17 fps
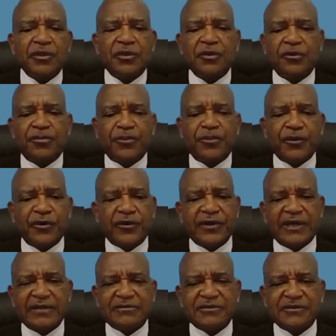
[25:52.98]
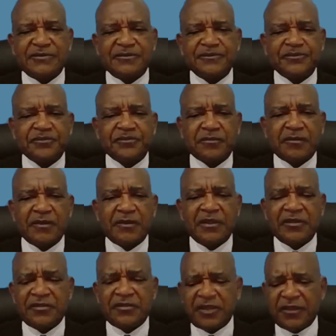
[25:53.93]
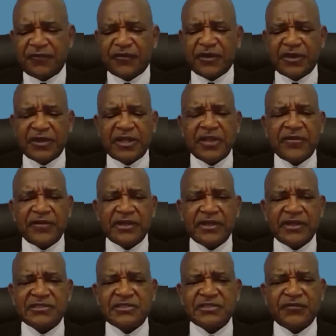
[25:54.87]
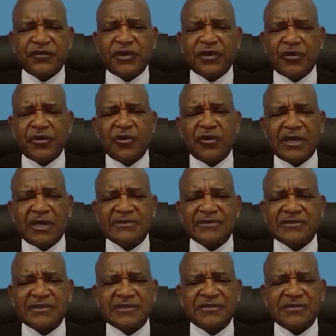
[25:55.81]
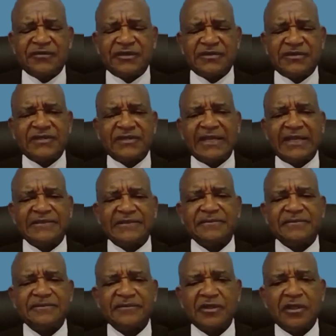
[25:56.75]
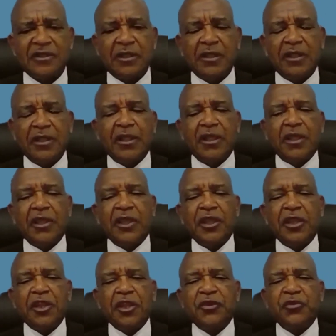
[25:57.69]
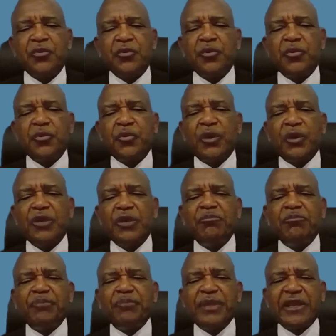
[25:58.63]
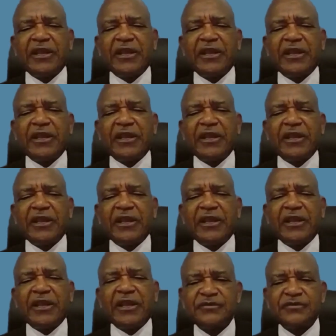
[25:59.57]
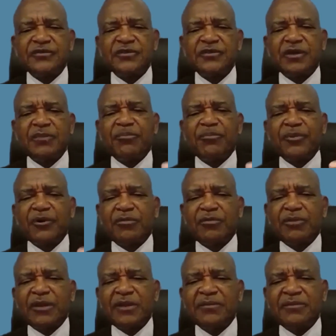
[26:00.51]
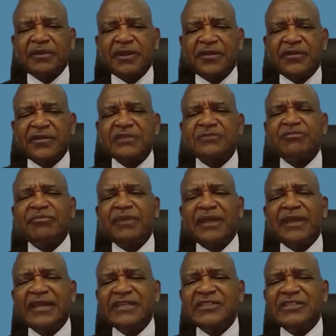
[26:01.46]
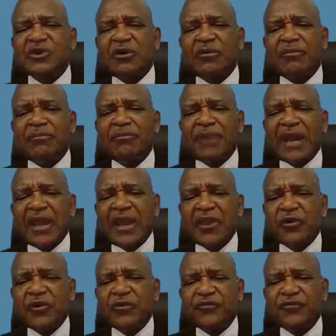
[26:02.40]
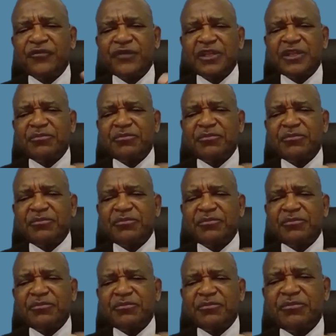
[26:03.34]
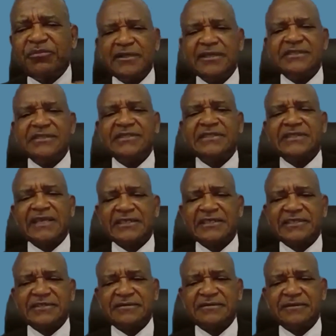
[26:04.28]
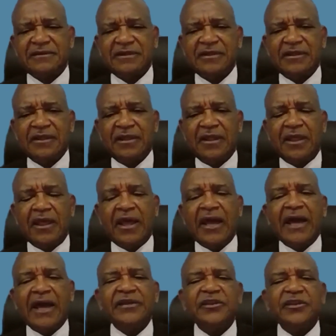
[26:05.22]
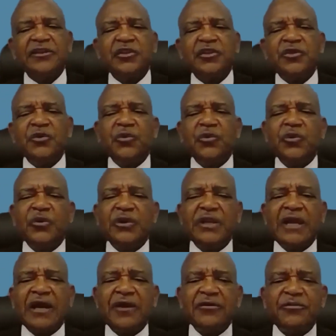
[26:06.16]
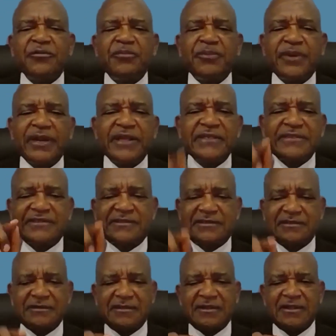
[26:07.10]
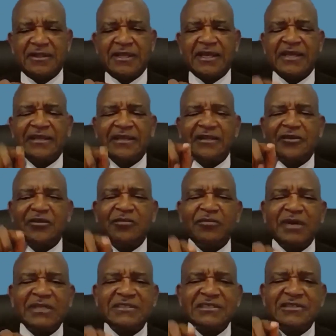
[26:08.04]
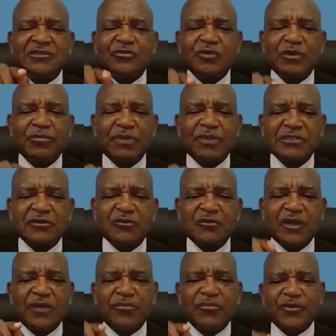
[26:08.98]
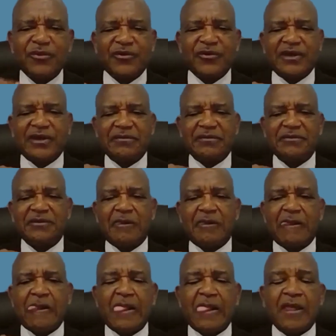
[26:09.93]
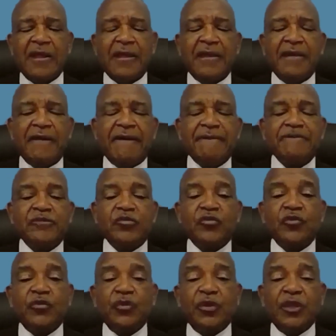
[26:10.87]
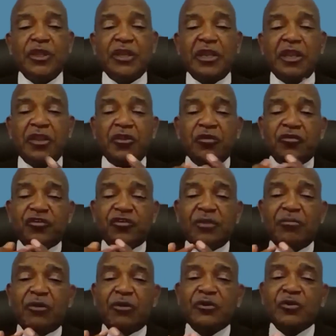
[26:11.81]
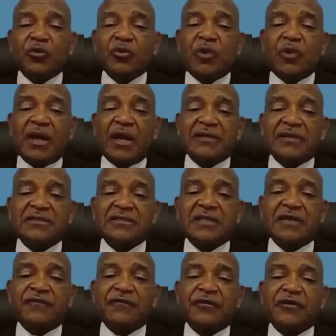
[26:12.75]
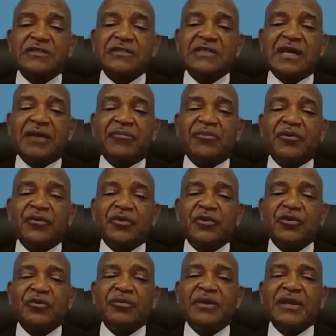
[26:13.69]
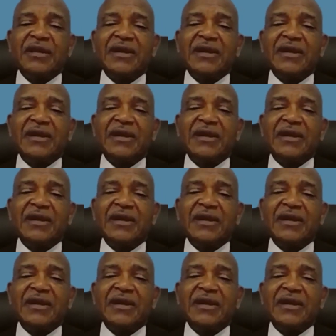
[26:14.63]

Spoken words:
programs, different areas, different organs, and different sites. It will pick up some problem areas based on biofeedback detection. Right. And you will now press, and it matches to a particular program. Using module 1, take for example, you may